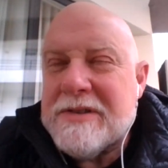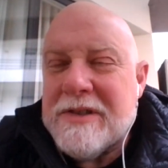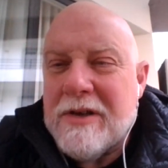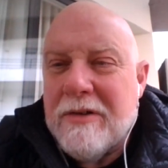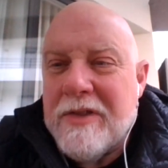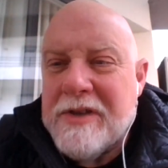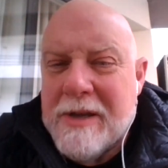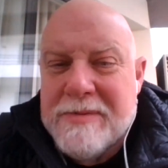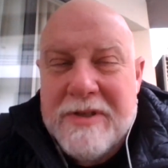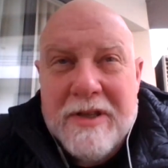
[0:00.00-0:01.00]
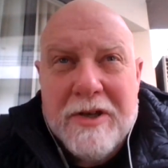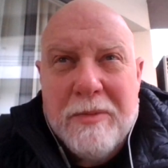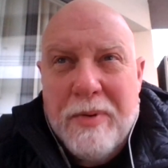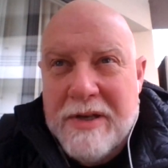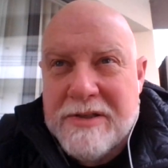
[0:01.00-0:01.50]
you know, the depths of the
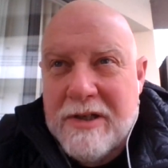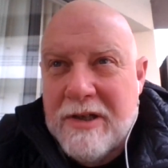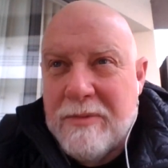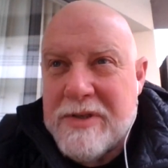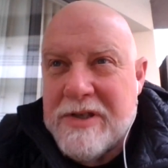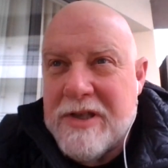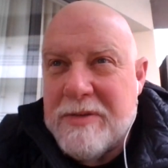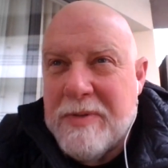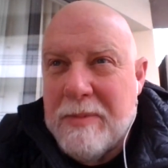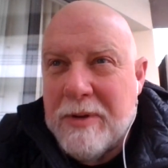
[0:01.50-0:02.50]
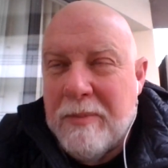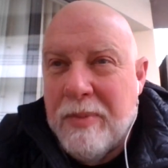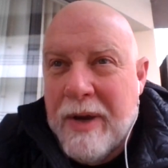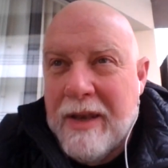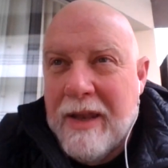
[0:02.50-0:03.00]
Depression, and we see these people in
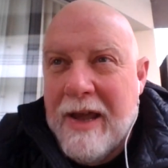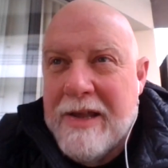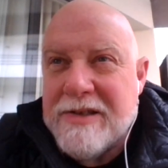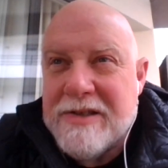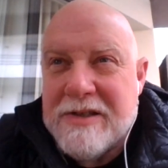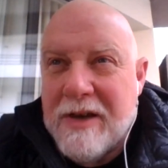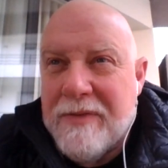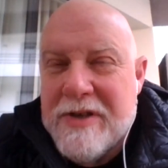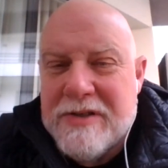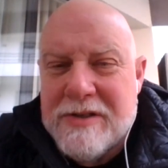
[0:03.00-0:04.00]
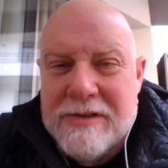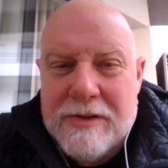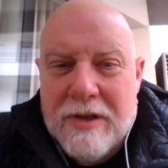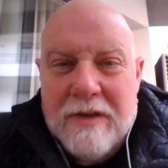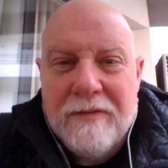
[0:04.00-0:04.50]
bread lines and stuff, and he's just
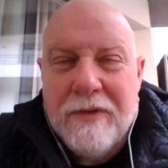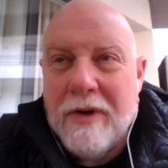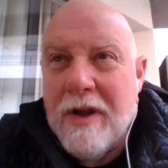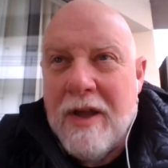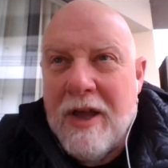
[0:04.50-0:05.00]
looking for